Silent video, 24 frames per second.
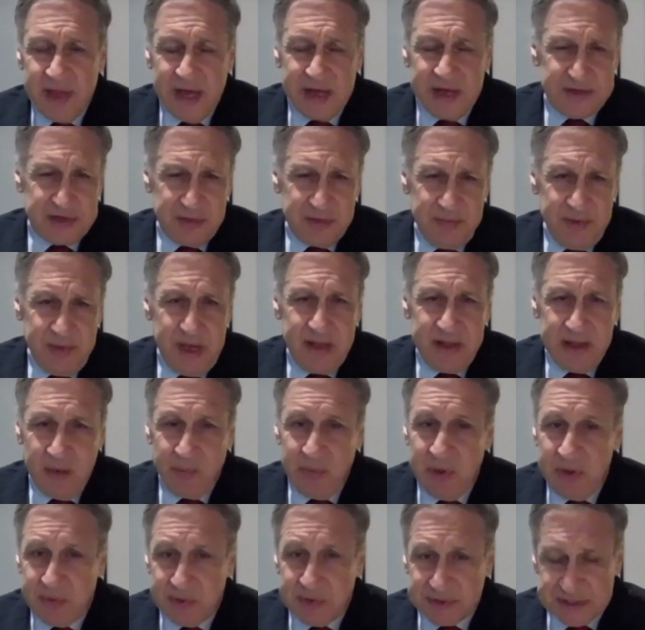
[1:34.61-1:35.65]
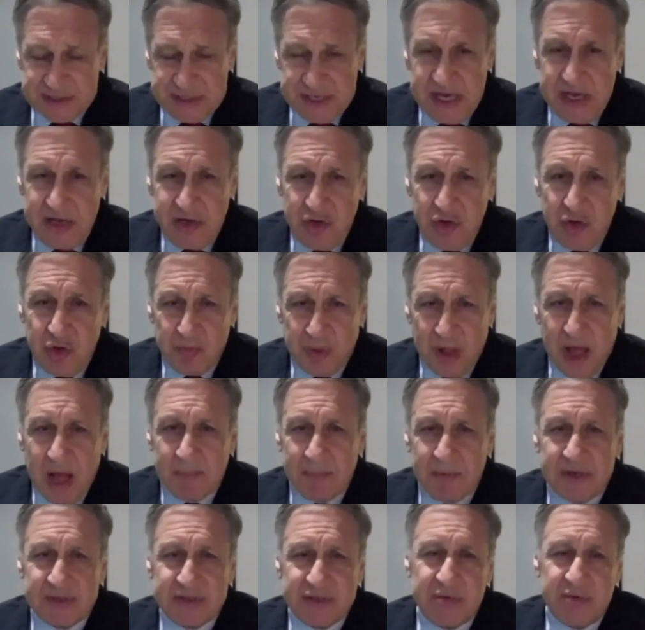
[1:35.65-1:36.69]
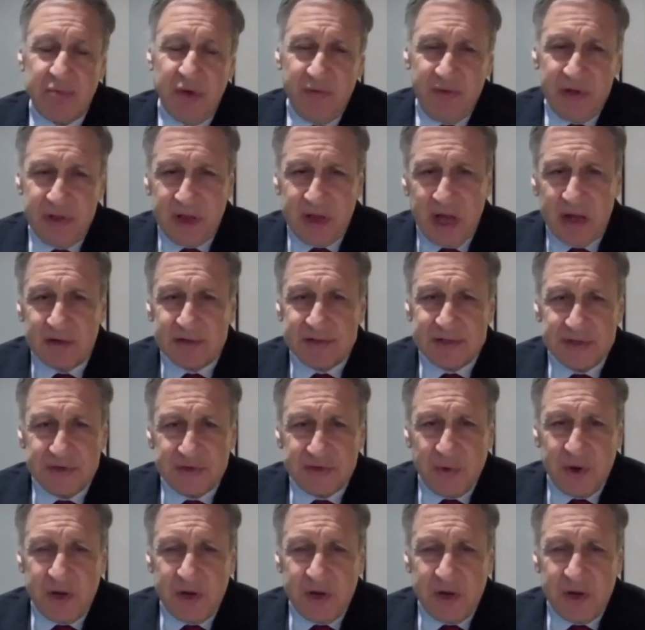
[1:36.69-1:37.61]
That should mean that we will see new blockbuster movie titles in